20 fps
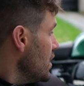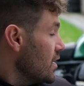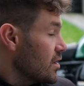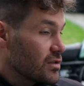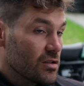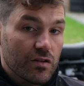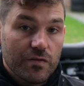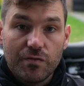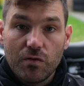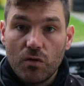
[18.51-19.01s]

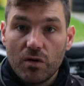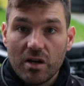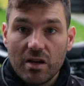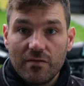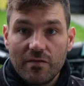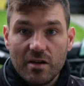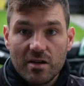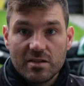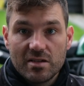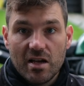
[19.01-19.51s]
So I thought I'd give
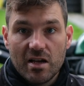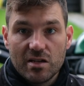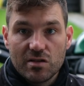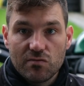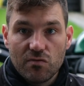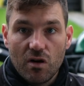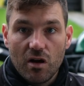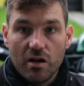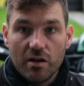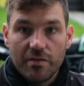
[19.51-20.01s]
it a test
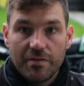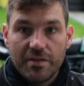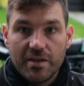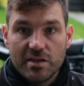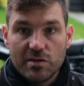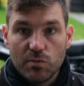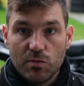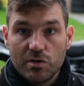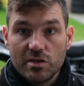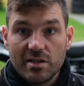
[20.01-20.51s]
ride.
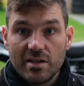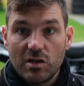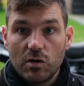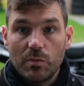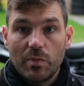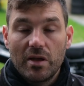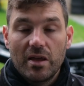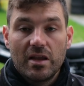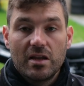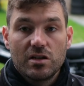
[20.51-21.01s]
This one's a little
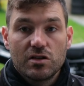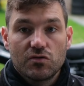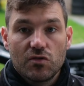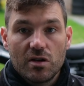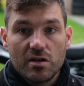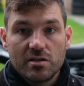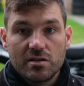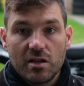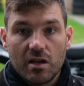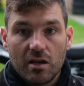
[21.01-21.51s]
bit
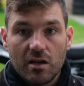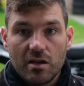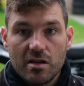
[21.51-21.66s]
interesting.